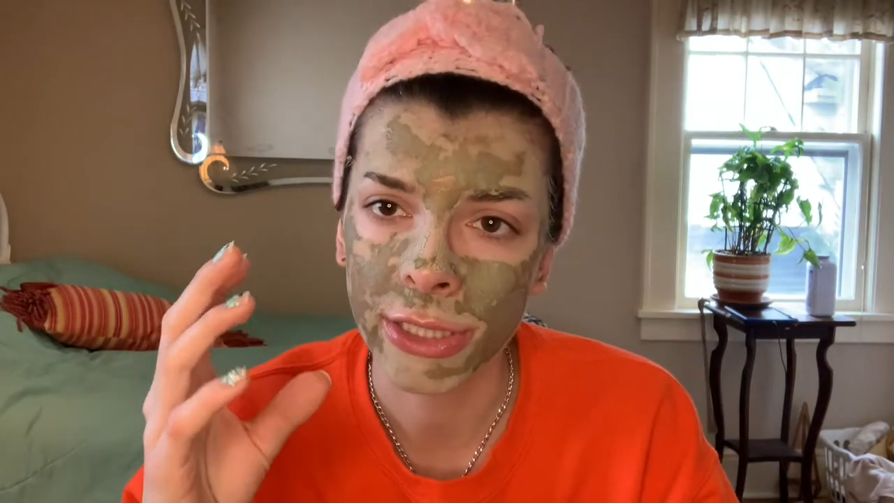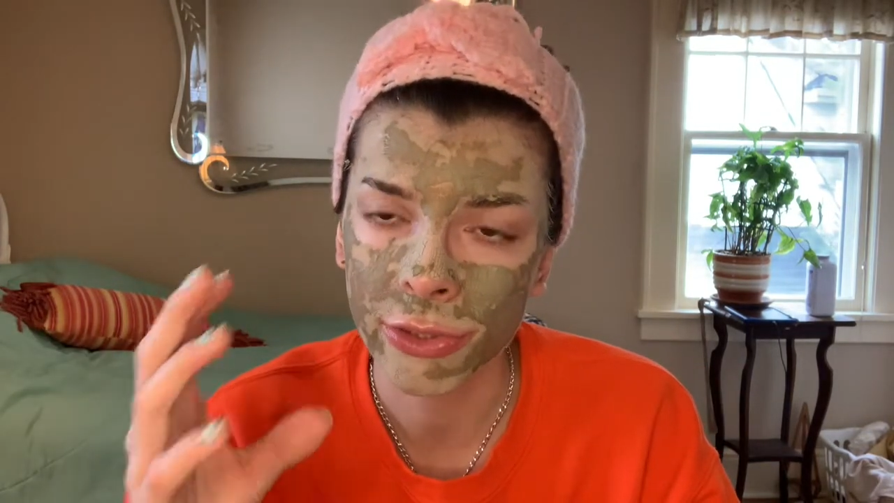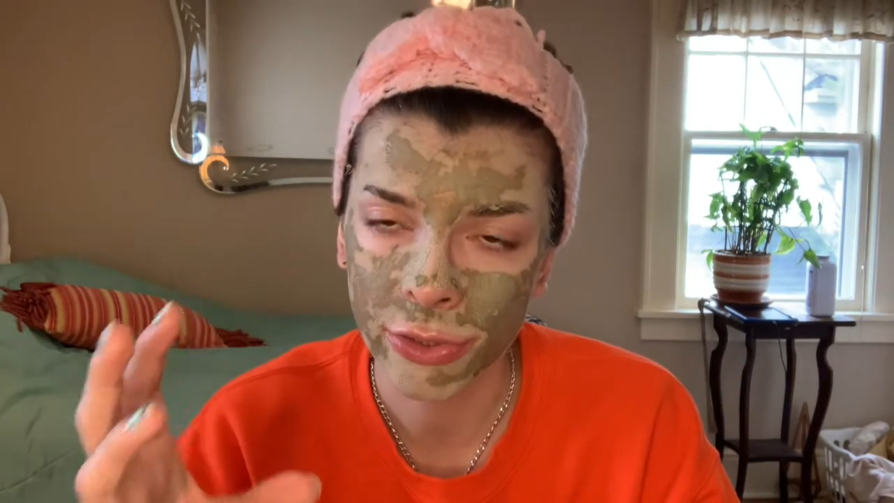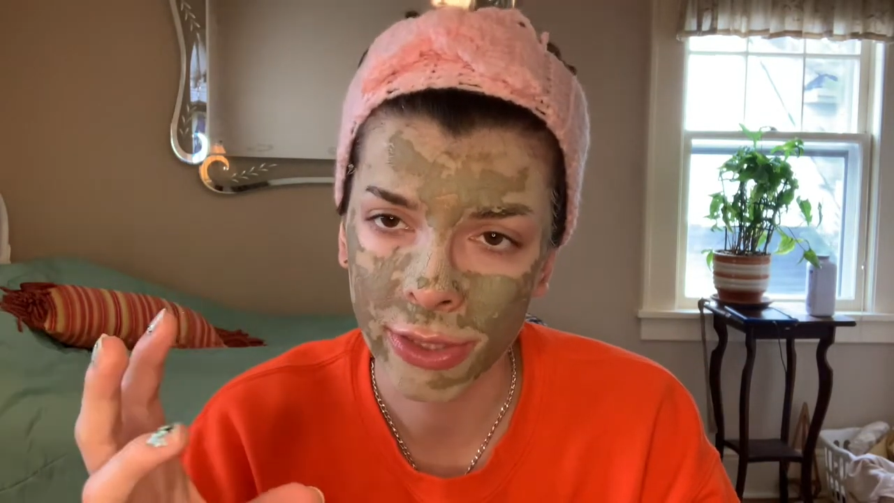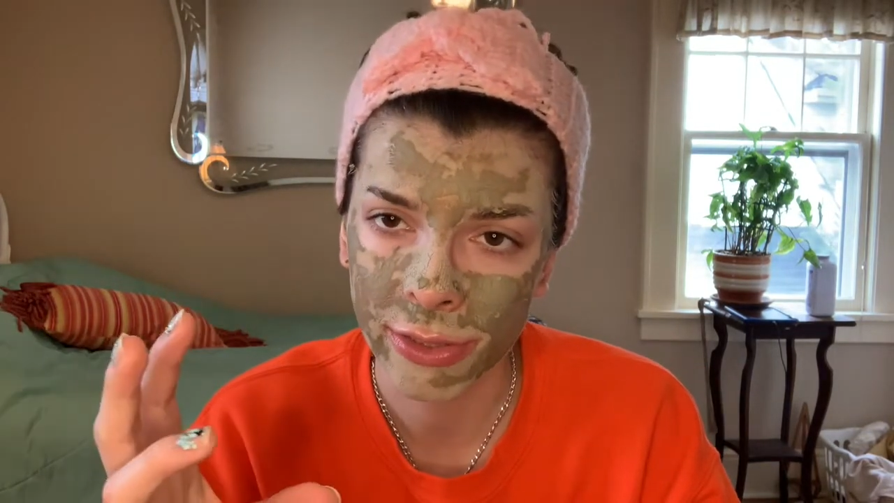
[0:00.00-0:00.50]

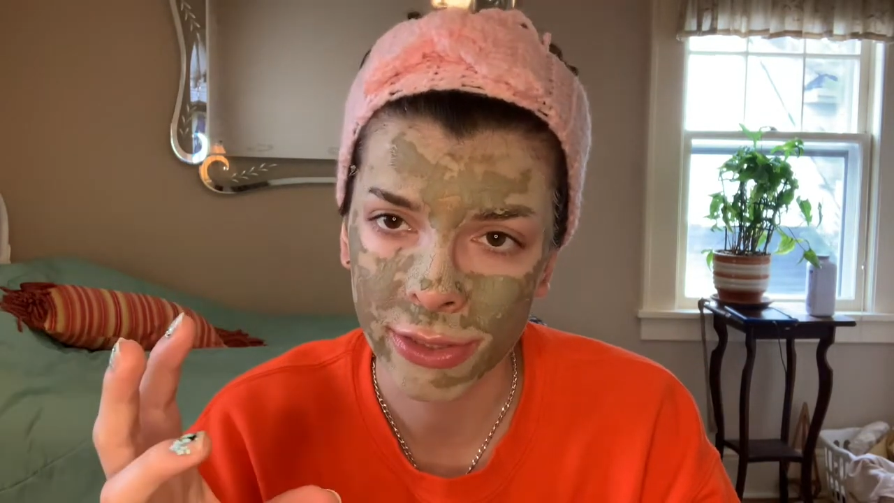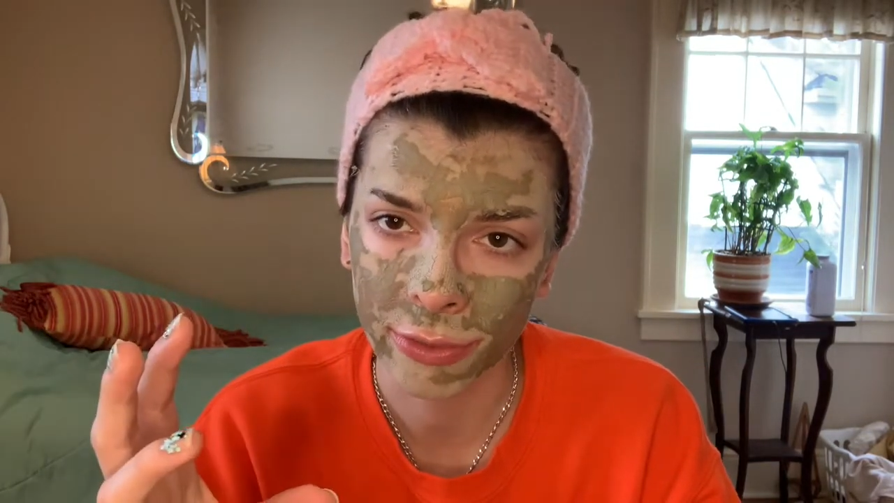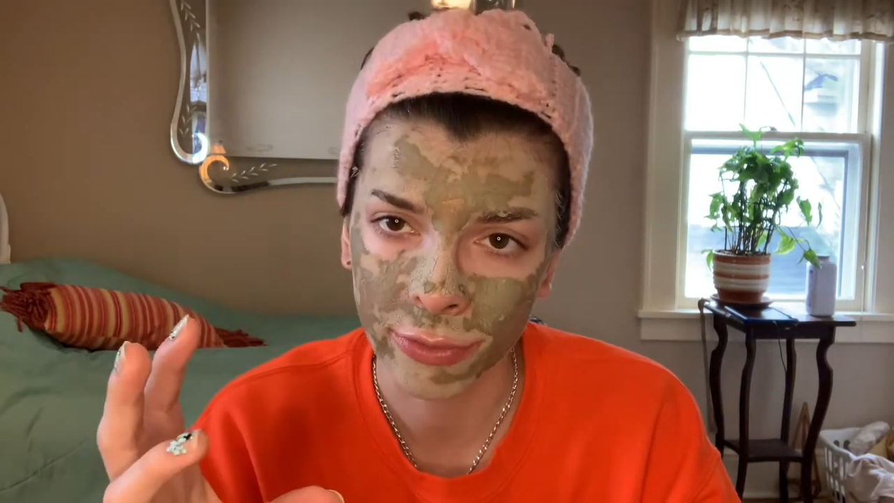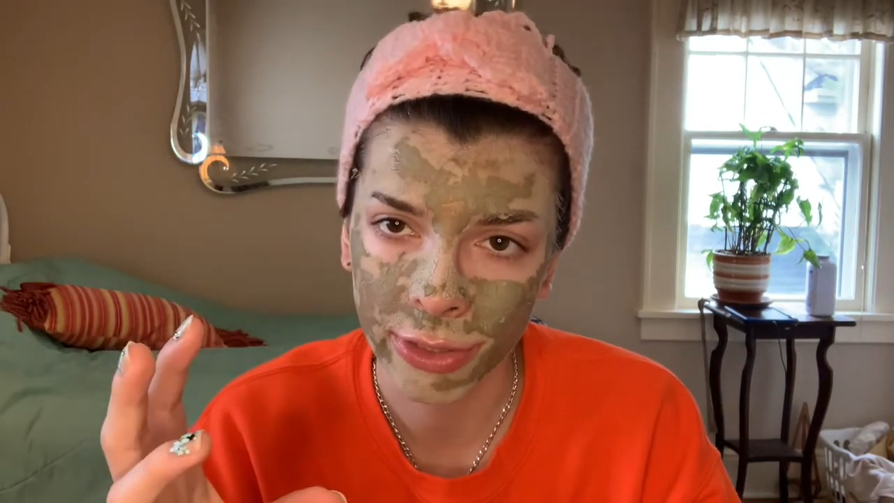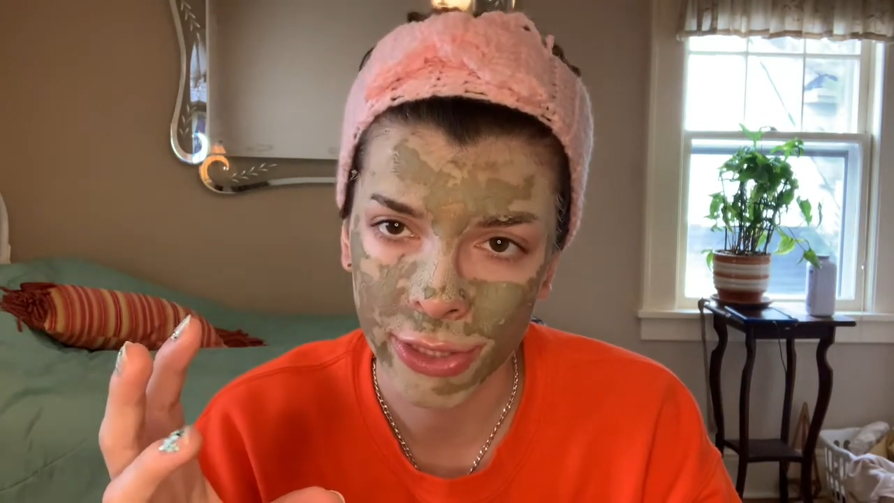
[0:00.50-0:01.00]
interesting
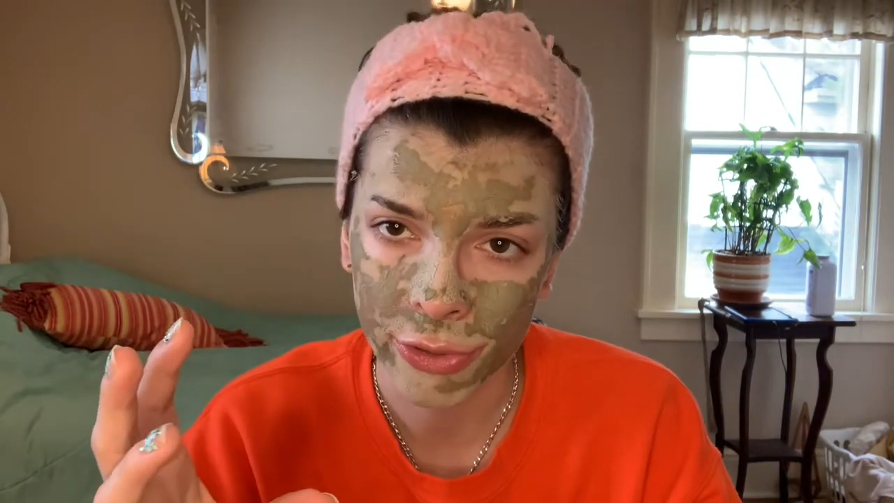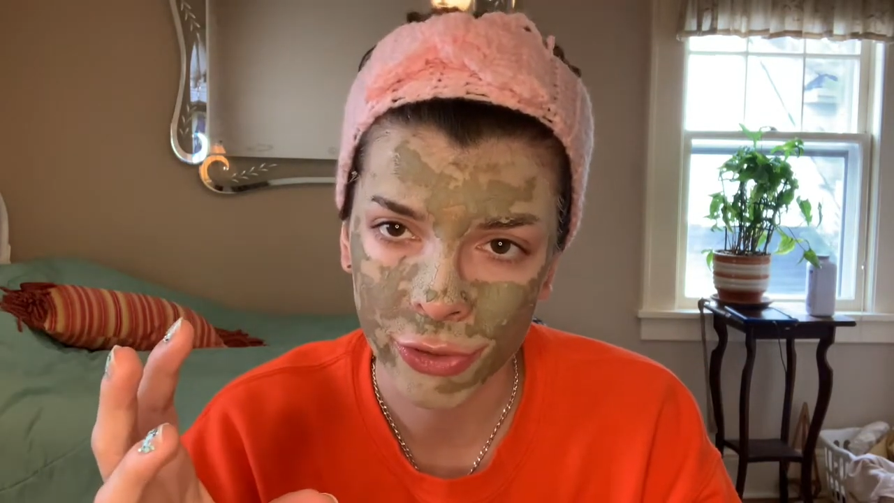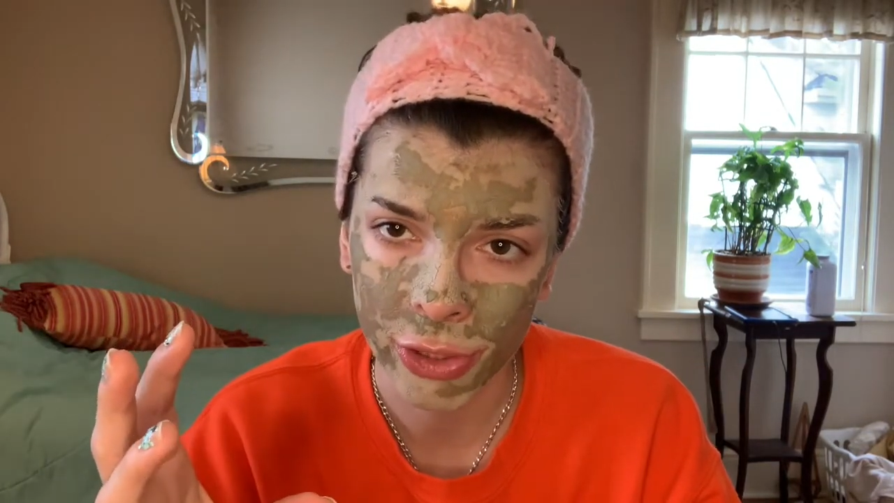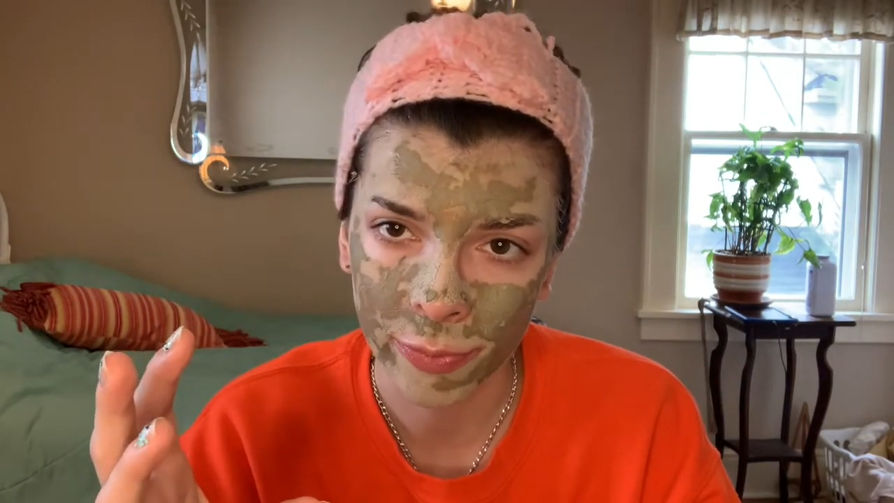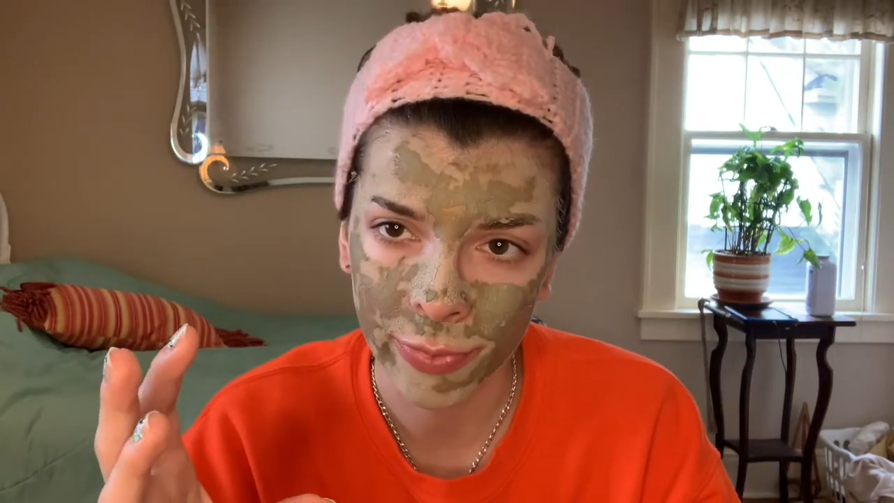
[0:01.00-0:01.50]

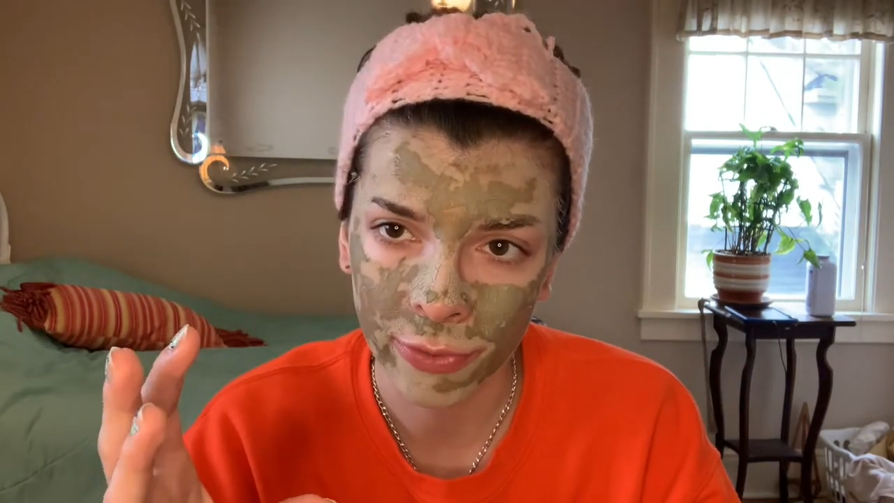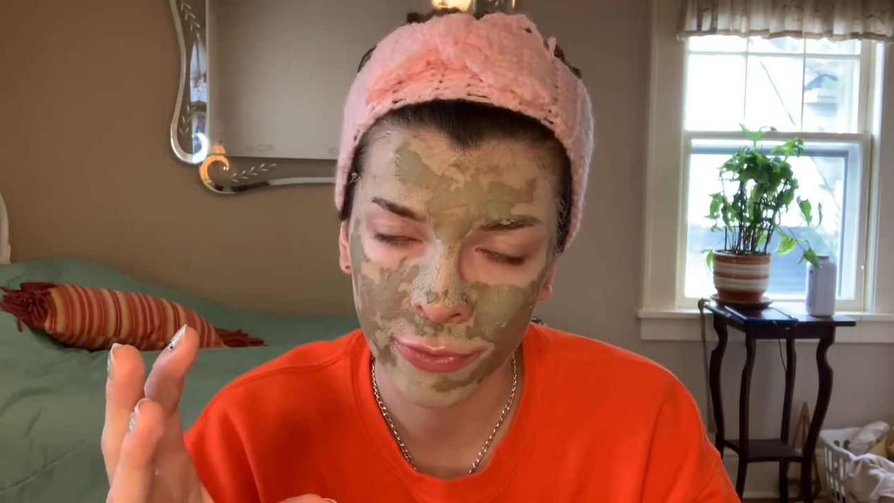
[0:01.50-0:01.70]
relationship,